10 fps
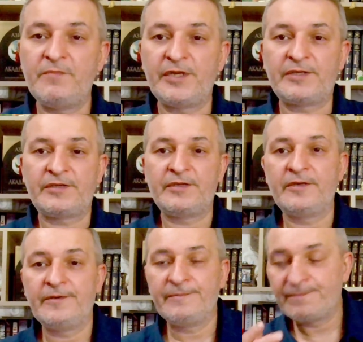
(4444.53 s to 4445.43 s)
But
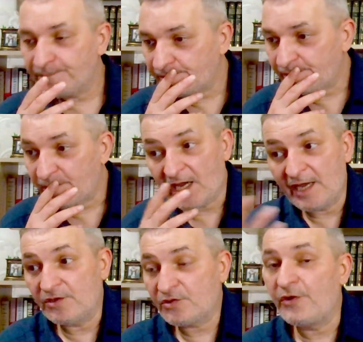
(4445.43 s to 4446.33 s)
I
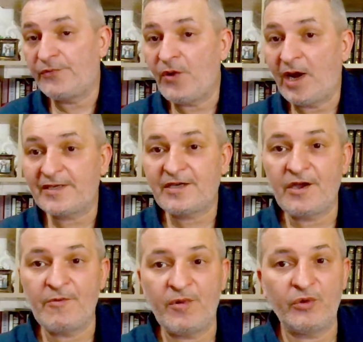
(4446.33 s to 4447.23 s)
don't know if you are asking
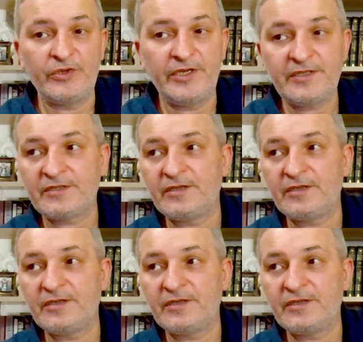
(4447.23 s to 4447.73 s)
about this.